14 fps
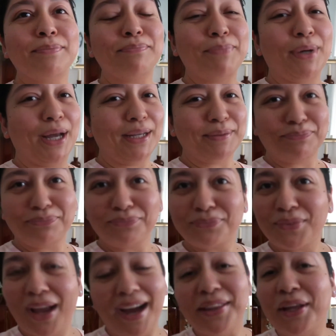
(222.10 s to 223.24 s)
but
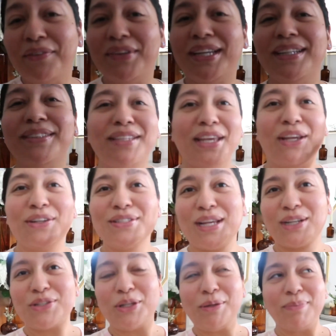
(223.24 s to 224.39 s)
I love it. Here's
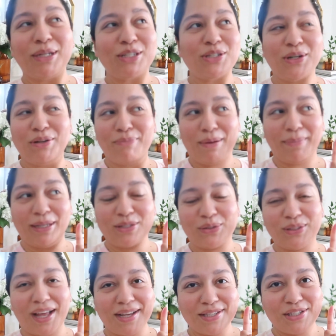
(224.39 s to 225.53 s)
actually a picture of my mantle
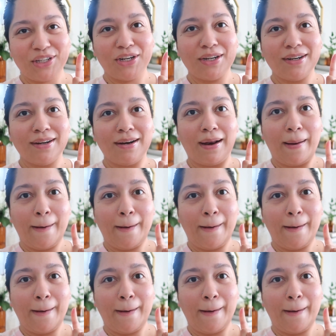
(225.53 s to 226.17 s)
last year.